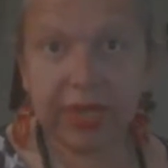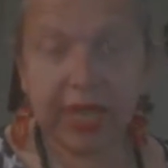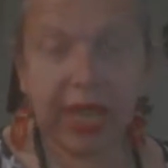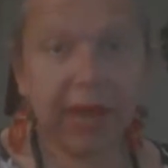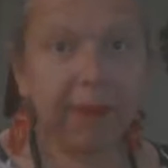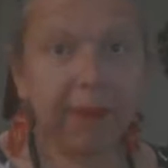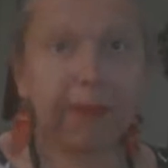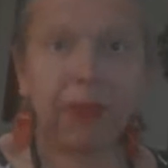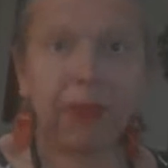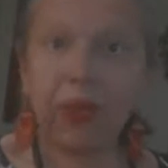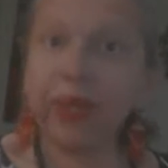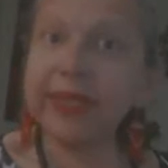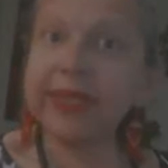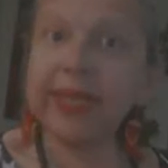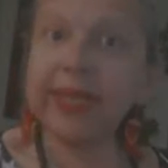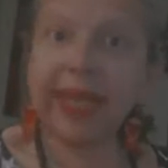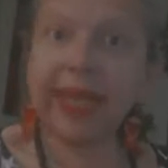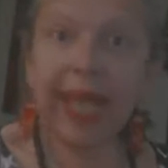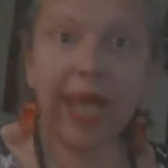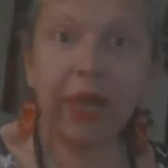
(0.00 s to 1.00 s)
I'm
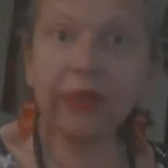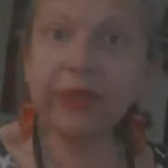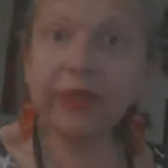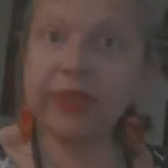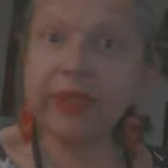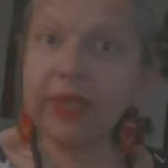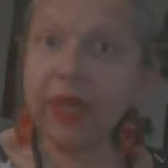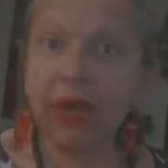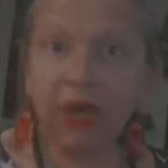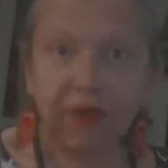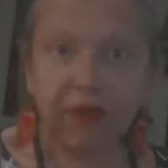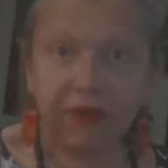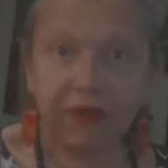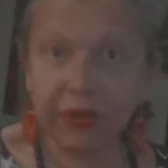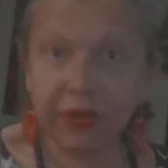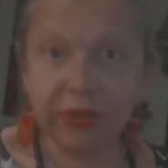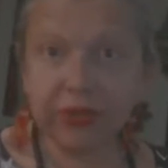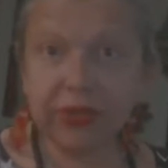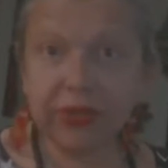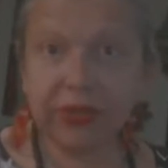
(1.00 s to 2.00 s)
pointing out the
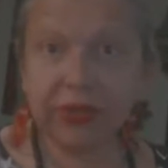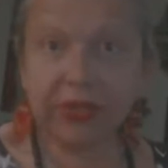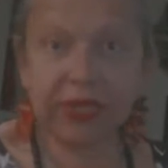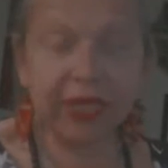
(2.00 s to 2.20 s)
obvious.